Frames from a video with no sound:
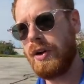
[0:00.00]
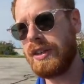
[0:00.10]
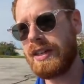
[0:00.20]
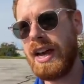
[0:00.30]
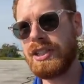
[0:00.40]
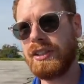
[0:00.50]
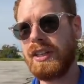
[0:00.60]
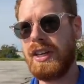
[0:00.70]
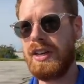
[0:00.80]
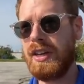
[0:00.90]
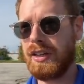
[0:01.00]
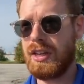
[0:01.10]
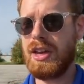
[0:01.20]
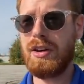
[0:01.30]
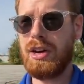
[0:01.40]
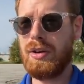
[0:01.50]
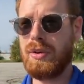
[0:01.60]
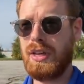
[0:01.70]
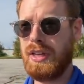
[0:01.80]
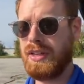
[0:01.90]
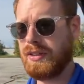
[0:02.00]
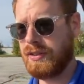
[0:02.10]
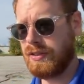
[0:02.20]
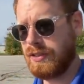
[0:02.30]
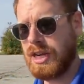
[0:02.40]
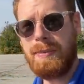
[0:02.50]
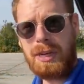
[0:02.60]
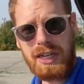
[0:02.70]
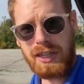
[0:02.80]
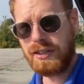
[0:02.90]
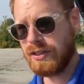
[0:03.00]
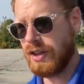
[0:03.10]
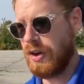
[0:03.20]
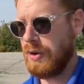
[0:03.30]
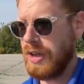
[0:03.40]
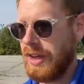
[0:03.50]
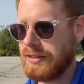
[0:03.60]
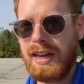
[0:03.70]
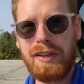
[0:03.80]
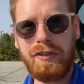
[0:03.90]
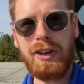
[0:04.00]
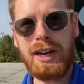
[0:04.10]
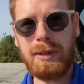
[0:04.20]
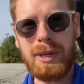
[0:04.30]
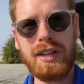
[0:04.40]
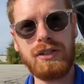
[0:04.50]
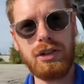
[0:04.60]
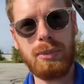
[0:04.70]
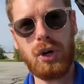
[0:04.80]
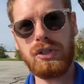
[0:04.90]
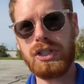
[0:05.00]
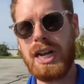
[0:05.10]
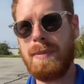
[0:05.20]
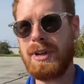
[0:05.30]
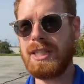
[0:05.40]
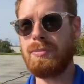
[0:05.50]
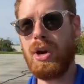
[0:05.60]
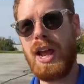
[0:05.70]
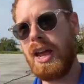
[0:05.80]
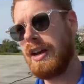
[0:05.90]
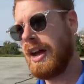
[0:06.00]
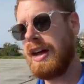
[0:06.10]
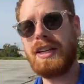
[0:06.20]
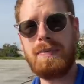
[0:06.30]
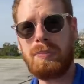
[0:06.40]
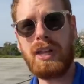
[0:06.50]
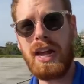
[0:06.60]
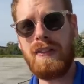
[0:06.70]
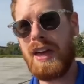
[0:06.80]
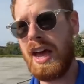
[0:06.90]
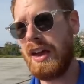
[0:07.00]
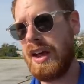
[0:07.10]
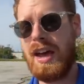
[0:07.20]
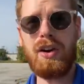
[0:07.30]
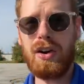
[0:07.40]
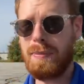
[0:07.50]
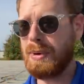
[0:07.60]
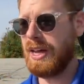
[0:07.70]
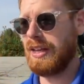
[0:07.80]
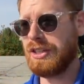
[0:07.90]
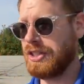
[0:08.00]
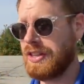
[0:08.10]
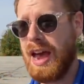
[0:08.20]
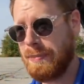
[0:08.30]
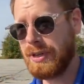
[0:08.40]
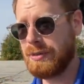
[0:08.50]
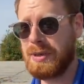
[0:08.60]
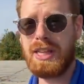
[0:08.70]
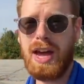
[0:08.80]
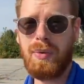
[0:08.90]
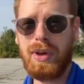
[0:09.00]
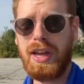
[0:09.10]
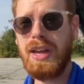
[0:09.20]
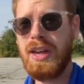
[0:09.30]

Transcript: It's actually, Kyoto is Japanese, so it's kind of fitting because Subaru is a Japanese brand. I didn't plan that at all, but it just happened to be that way.